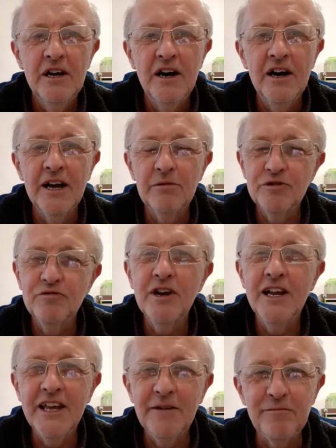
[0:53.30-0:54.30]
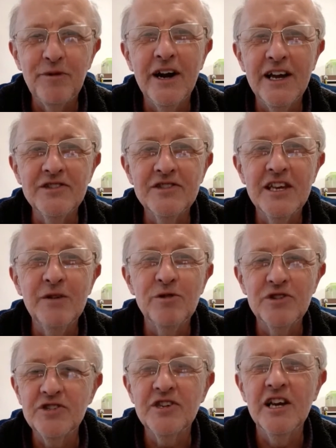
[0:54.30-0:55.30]
And I was really impressed. He
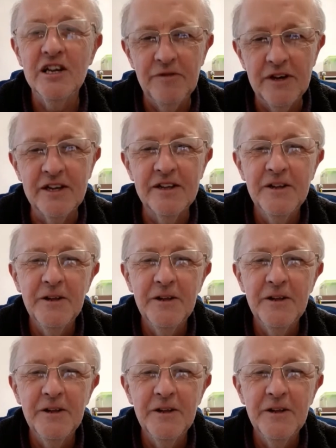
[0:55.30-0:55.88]
was serving.